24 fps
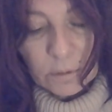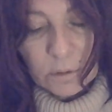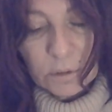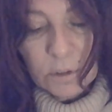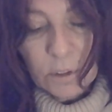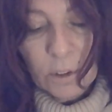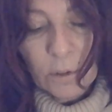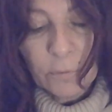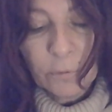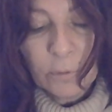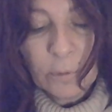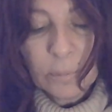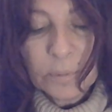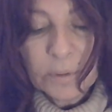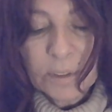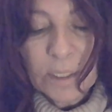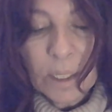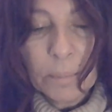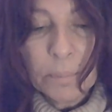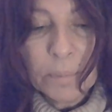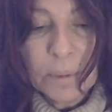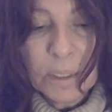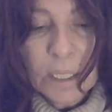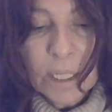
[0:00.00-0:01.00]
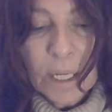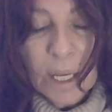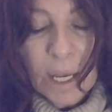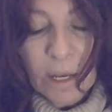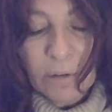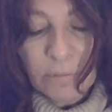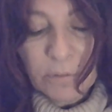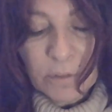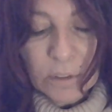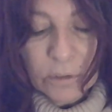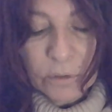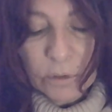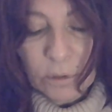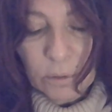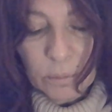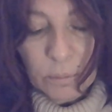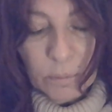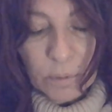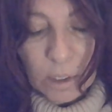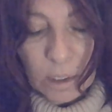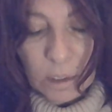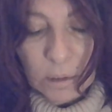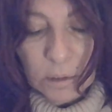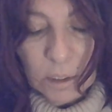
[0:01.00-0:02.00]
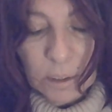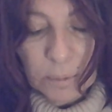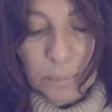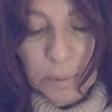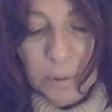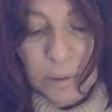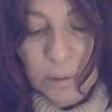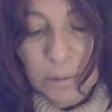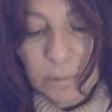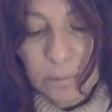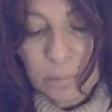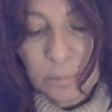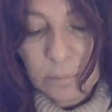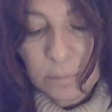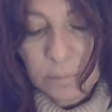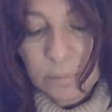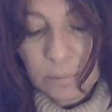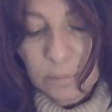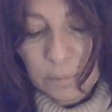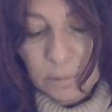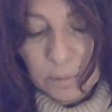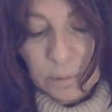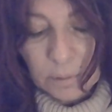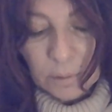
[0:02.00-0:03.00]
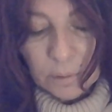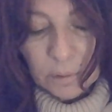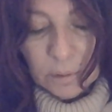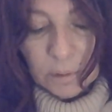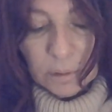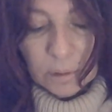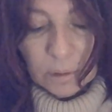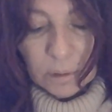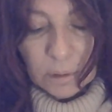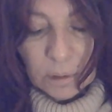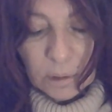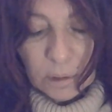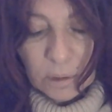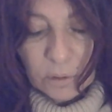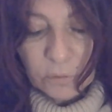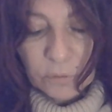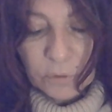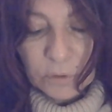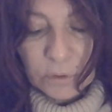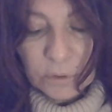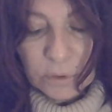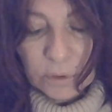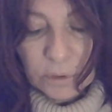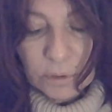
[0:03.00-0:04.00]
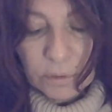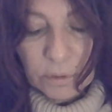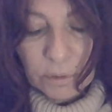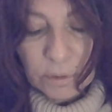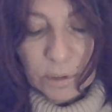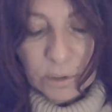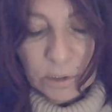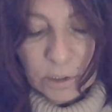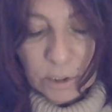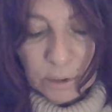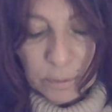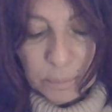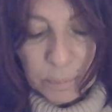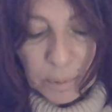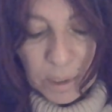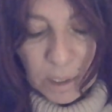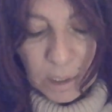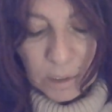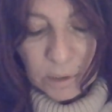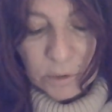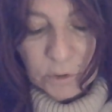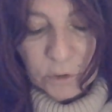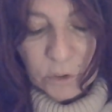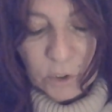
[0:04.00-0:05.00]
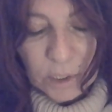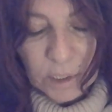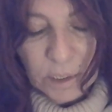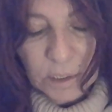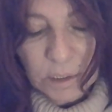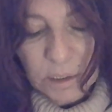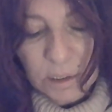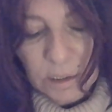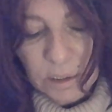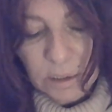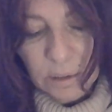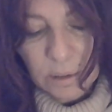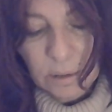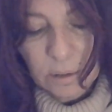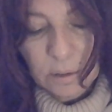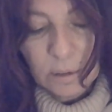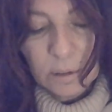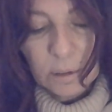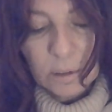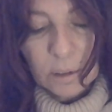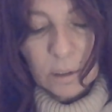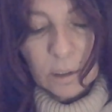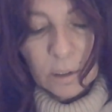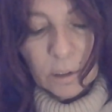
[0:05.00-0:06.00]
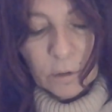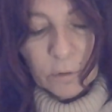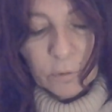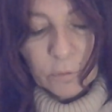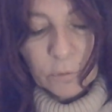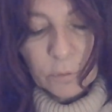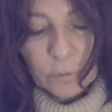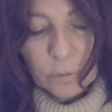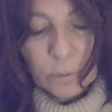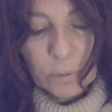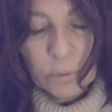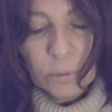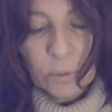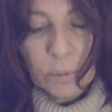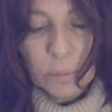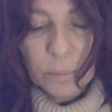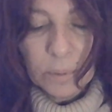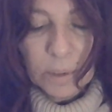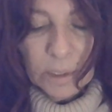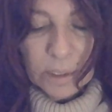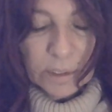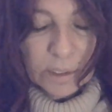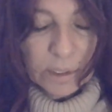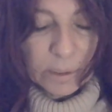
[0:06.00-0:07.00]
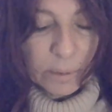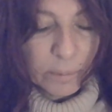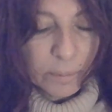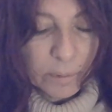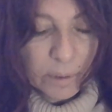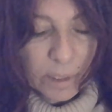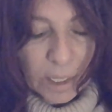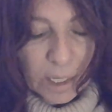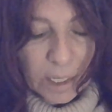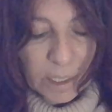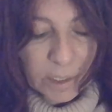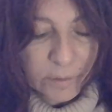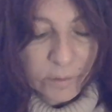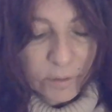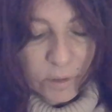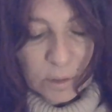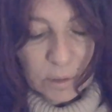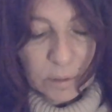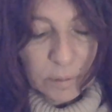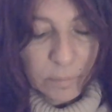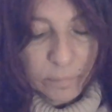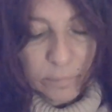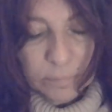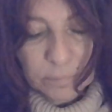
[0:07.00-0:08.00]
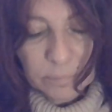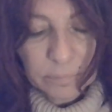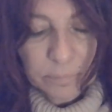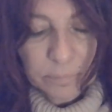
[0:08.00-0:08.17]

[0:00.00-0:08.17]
So from somebody having their wall up, I feel they're going to apologize for the way they were acting.